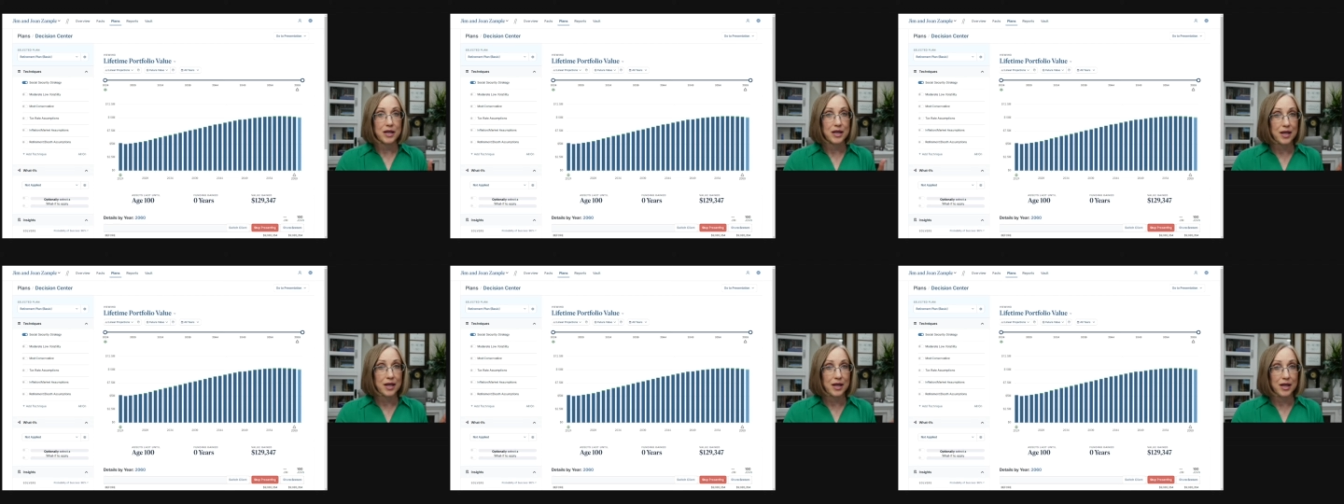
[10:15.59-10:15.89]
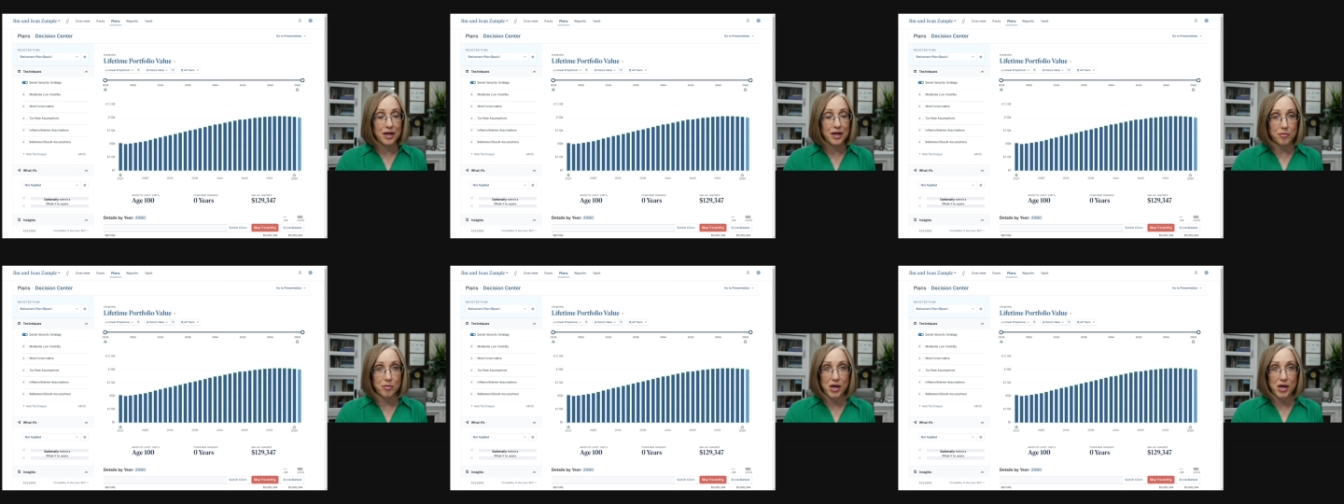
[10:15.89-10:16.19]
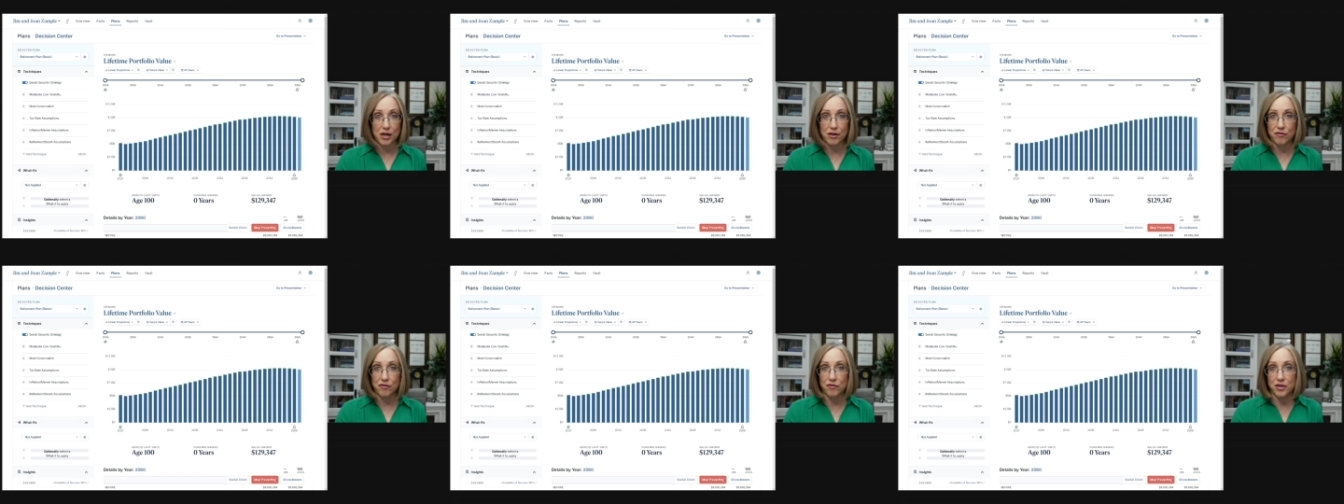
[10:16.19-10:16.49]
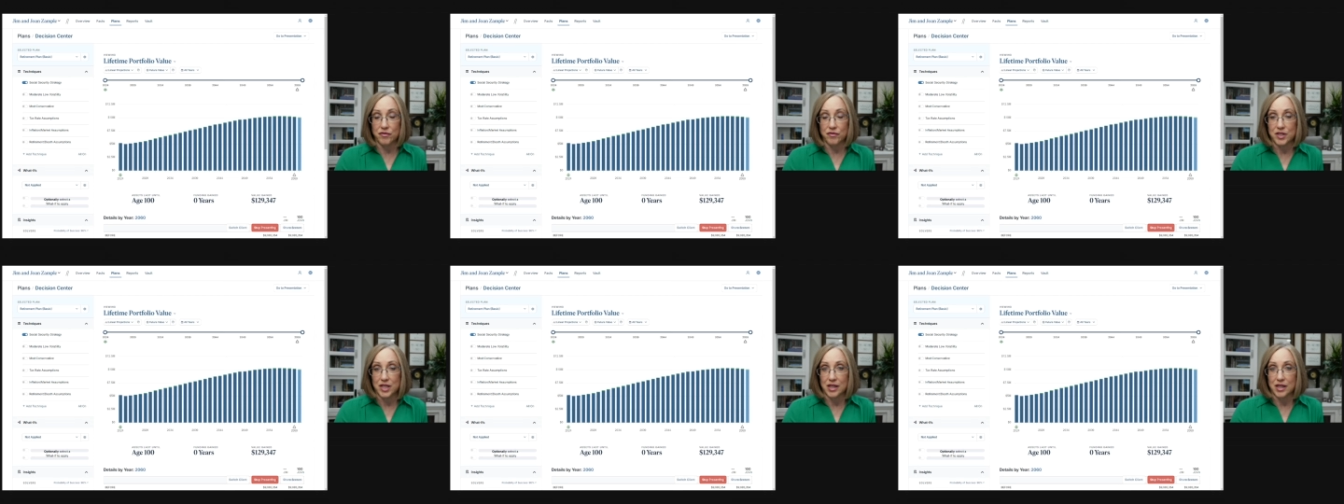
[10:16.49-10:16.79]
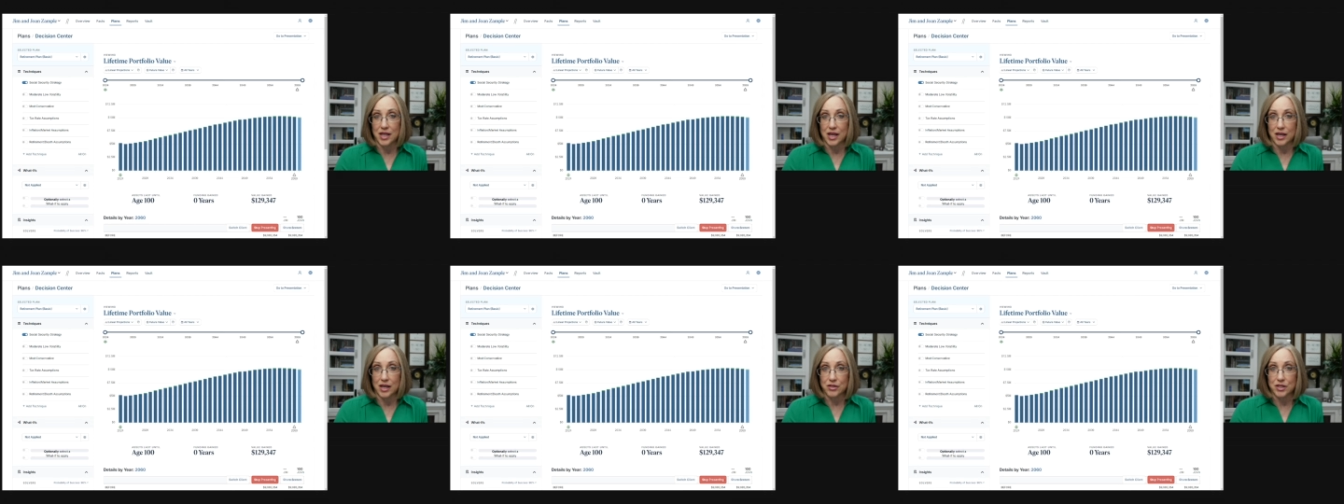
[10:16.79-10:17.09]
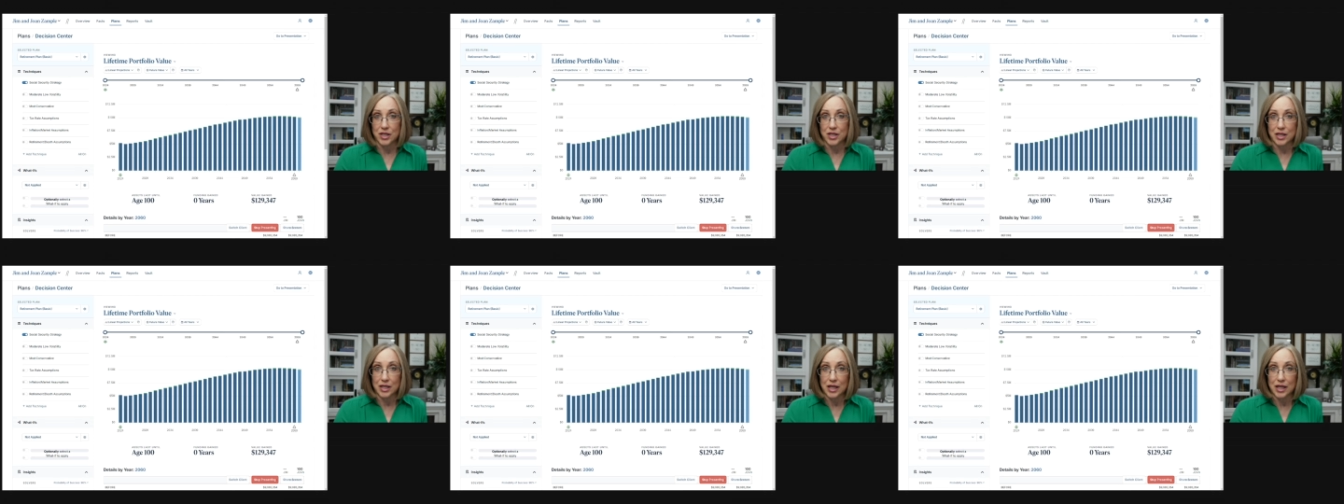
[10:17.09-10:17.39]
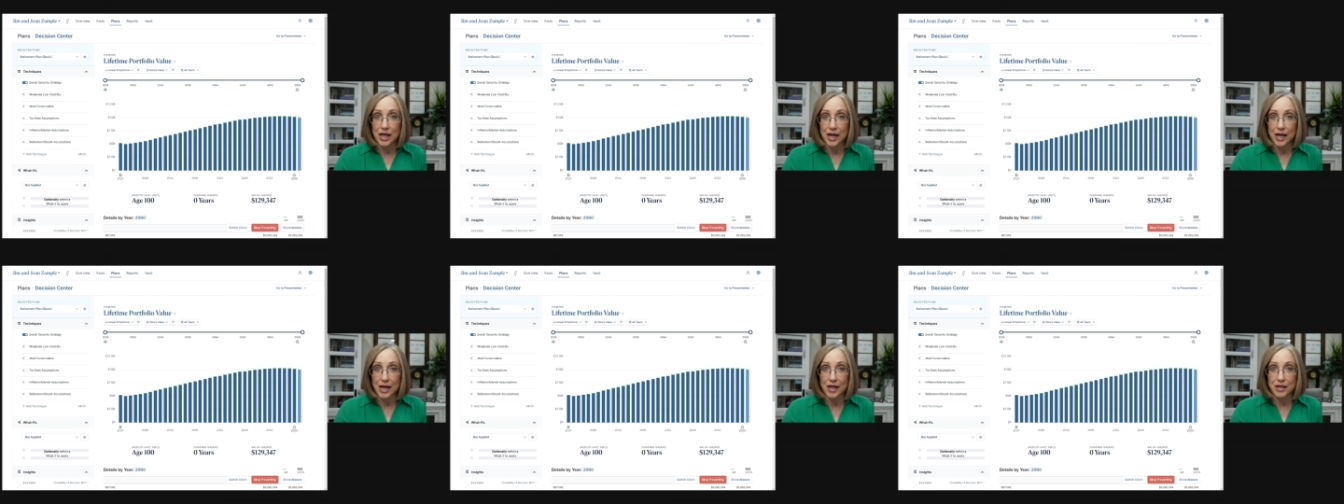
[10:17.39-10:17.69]
getting about fifty thousand
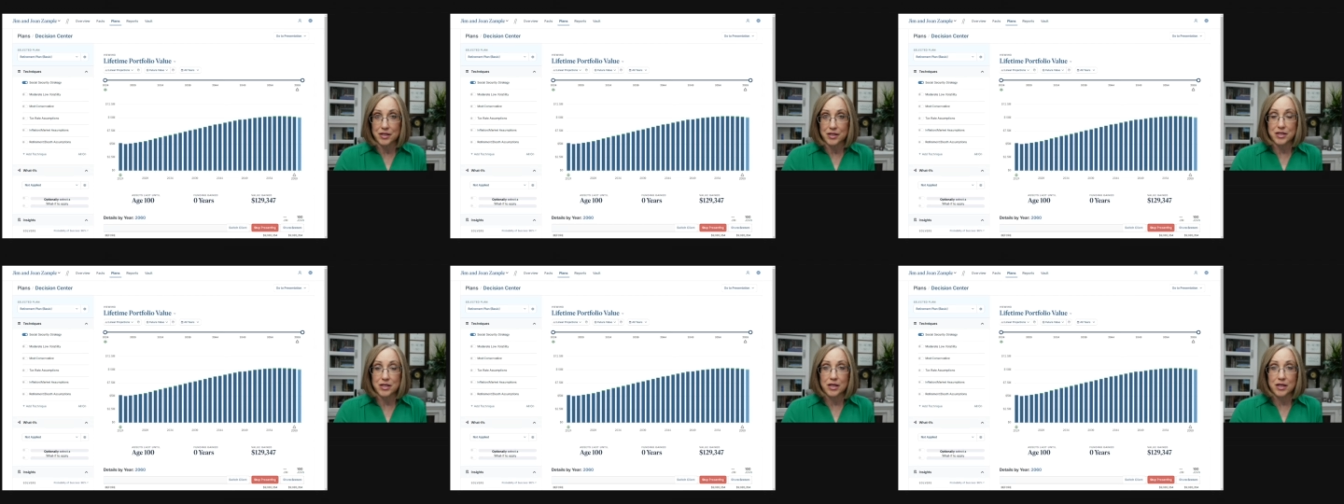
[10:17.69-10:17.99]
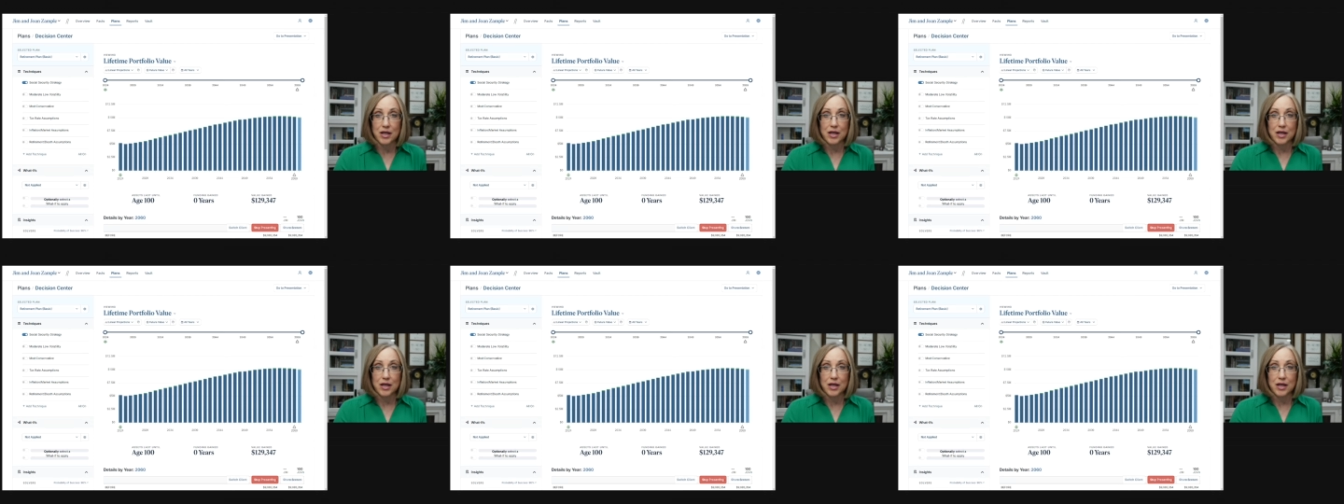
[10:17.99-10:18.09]
less